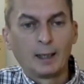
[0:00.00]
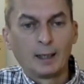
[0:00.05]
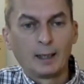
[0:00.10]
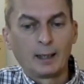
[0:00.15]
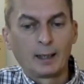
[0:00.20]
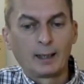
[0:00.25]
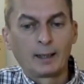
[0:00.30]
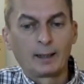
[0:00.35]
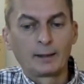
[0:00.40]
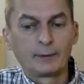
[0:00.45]

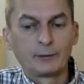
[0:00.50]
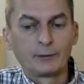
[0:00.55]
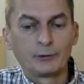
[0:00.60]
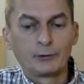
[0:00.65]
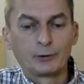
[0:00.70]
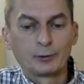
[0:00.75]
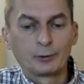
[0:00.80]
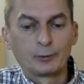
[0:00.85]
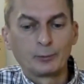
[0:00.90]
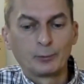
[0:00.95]

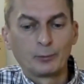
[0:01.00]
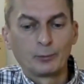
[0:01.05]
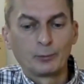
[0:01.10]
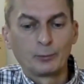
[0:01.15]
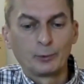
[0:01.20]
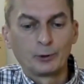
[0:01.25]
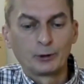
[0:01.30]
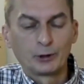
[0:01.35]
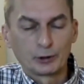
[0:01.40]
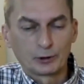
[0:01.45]
and
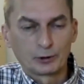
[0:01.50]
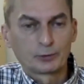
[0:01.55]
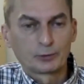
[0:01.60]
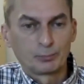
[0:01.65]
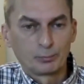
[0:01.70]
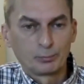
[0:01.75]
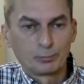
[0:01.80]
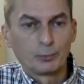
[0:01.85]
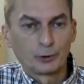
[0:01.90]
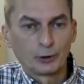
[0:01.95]
we
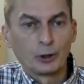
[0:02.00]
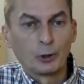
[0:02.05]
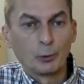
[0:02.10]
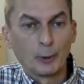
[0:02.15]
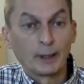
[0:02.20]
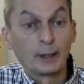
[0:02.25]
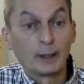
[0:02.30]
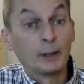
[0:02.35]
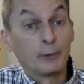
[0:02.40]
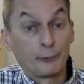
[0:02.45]
just want to
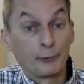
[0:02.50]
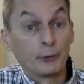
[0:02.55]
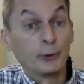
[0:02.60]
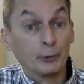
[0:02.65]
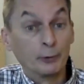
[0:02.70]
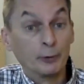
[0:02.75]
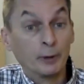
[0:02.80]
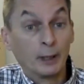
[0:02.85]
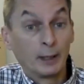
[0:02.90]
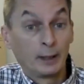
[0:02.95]
know we're here for
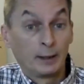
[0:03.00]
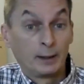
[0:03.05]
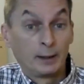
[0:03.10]
you."